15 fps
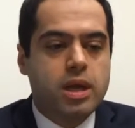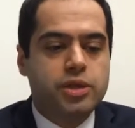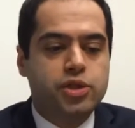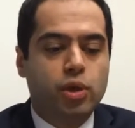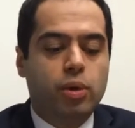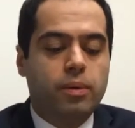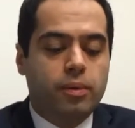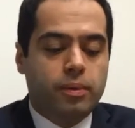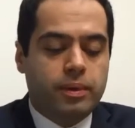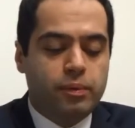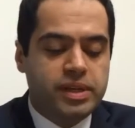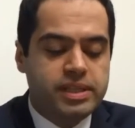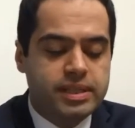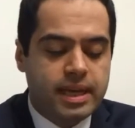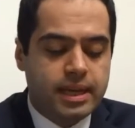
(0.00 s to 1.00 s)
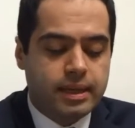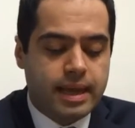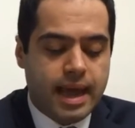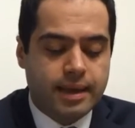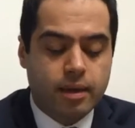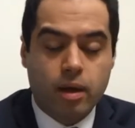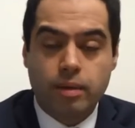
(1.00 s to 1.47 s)
So we said
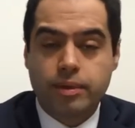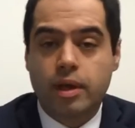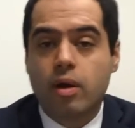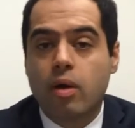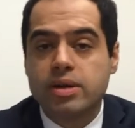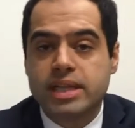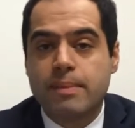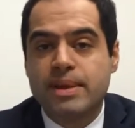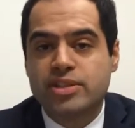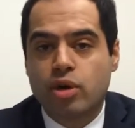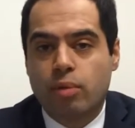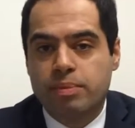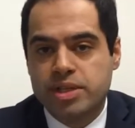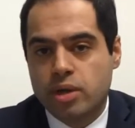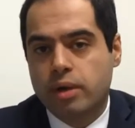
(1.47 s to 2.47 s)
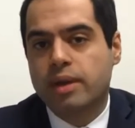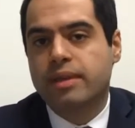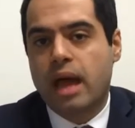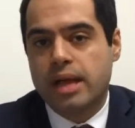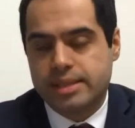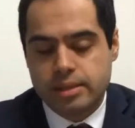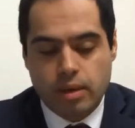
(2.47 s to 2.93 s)
that the car's MSRP is
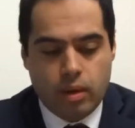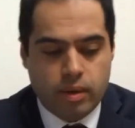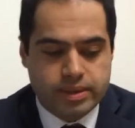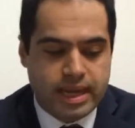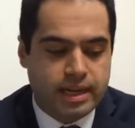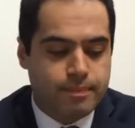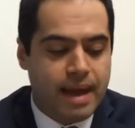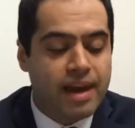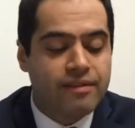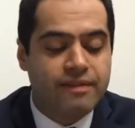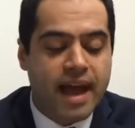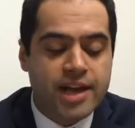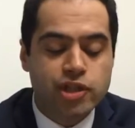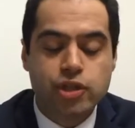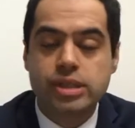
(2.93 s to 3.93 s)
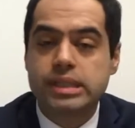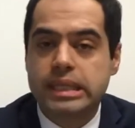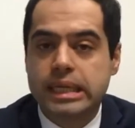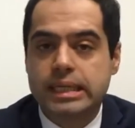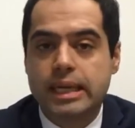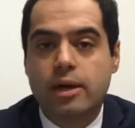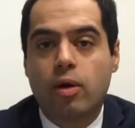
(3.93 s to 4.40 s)
$100,000, and the manufacturer
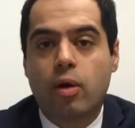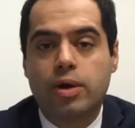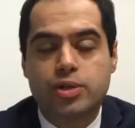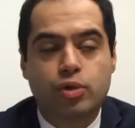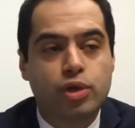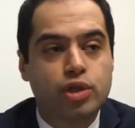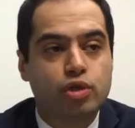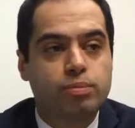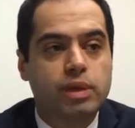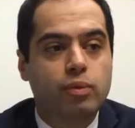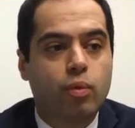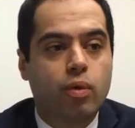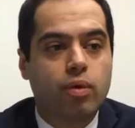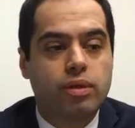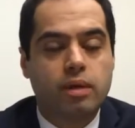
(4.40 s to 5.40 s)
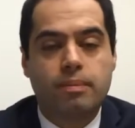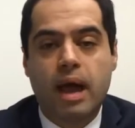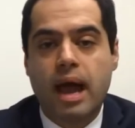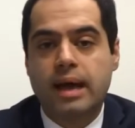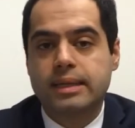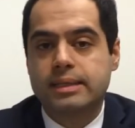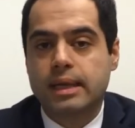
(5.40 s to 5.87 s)
said the car is going to be worth
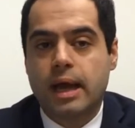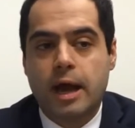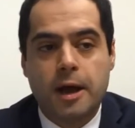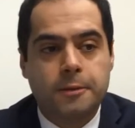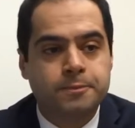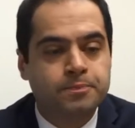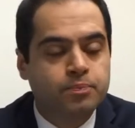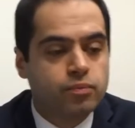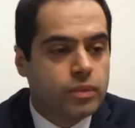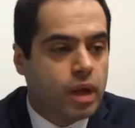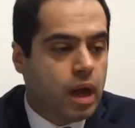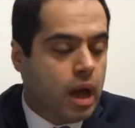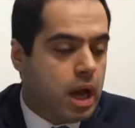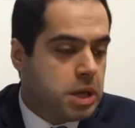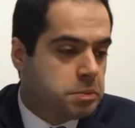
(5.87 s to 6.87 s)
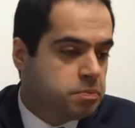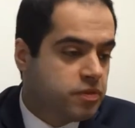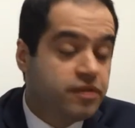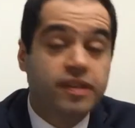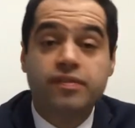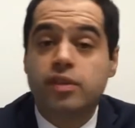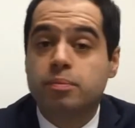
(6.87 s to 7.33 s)
about
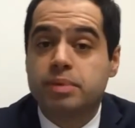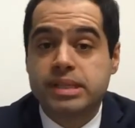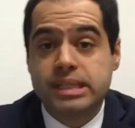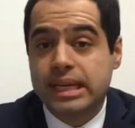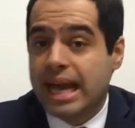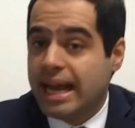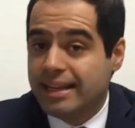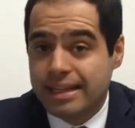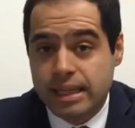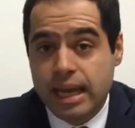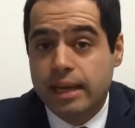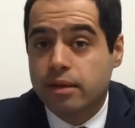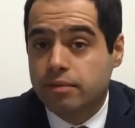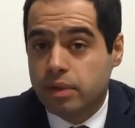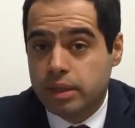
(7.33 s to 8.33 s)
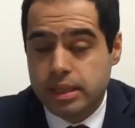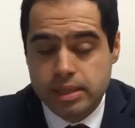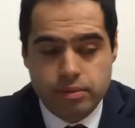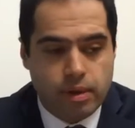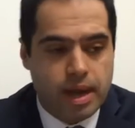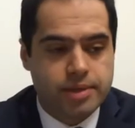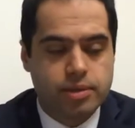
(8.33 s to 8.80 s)
50% at the end of the
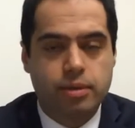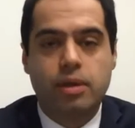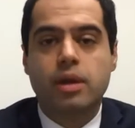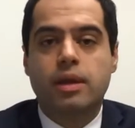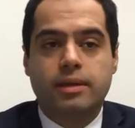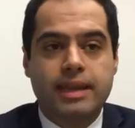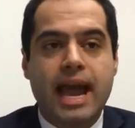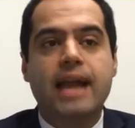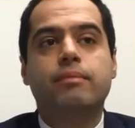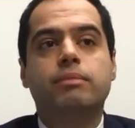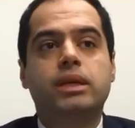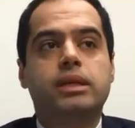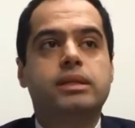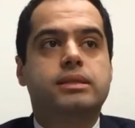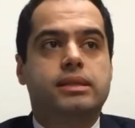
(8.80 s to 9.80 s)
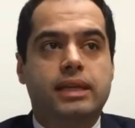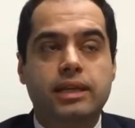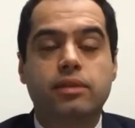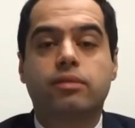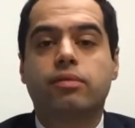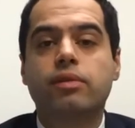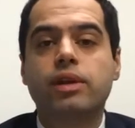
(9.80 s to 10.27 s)
lease, right? So that means
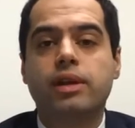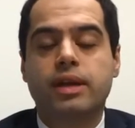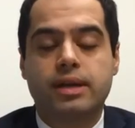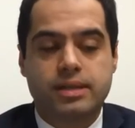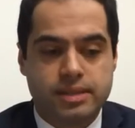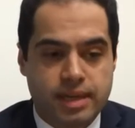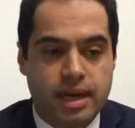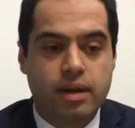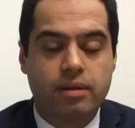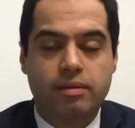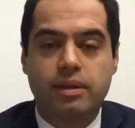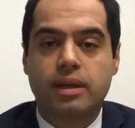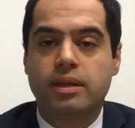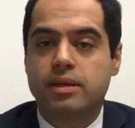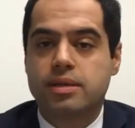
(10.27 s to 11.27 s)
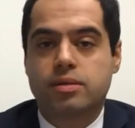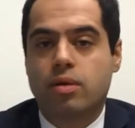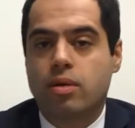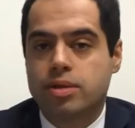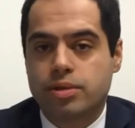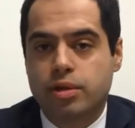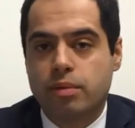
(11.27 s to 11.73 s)
in 3 years they're thinking this
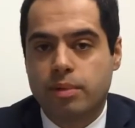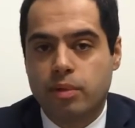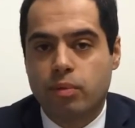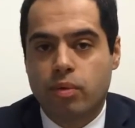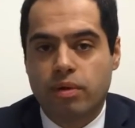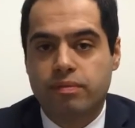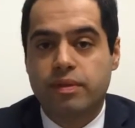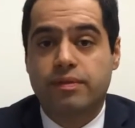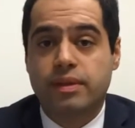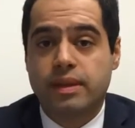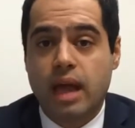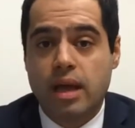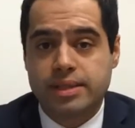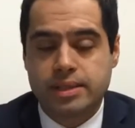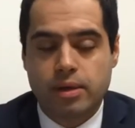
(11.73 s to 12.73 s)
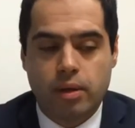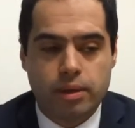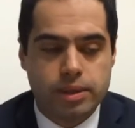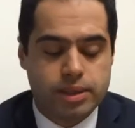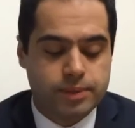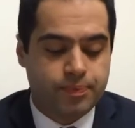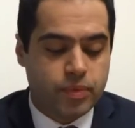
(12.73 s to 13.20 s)
car is going to be worth
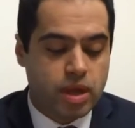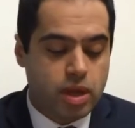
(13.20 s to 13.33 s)
$50,000.